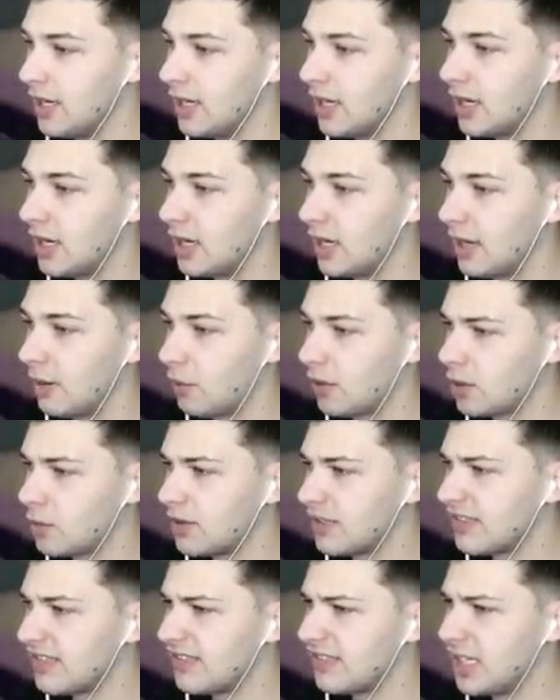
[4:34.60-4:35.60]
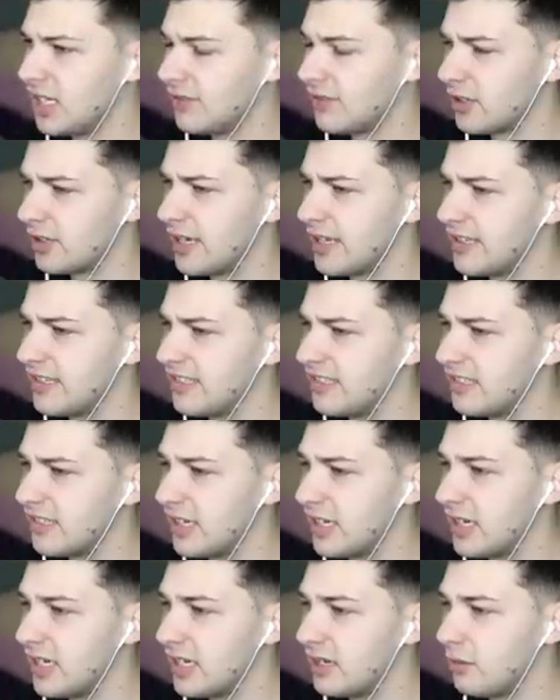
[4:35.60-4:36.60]
I wonder what silver is.
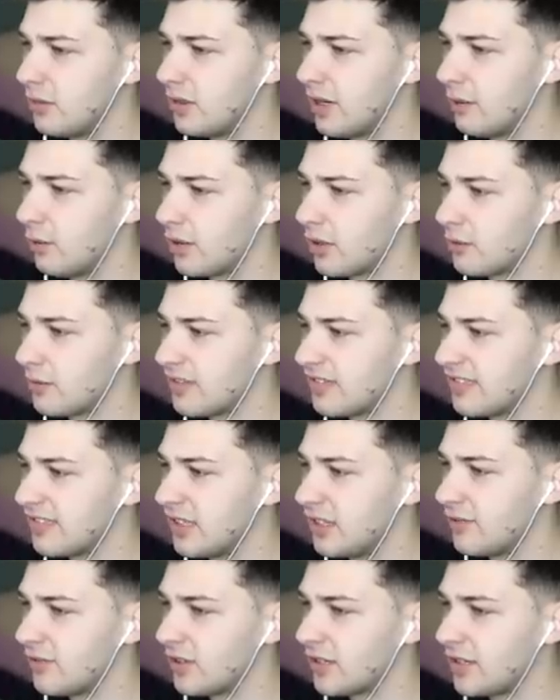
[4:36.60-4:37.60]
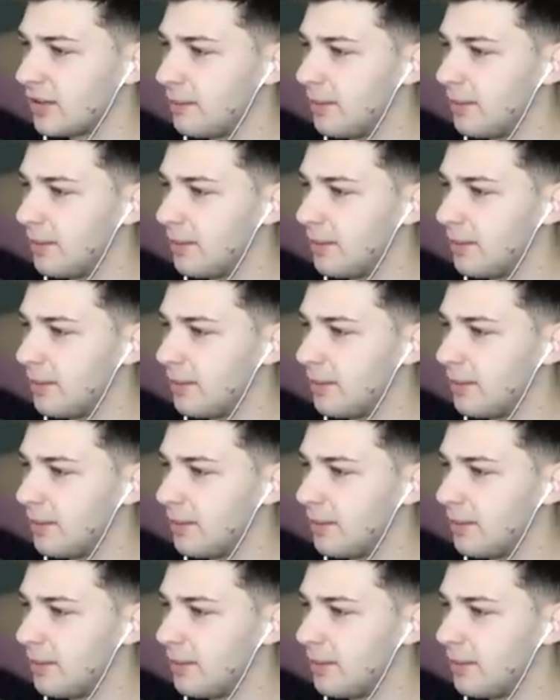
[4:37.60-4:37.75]
I wonder what silver could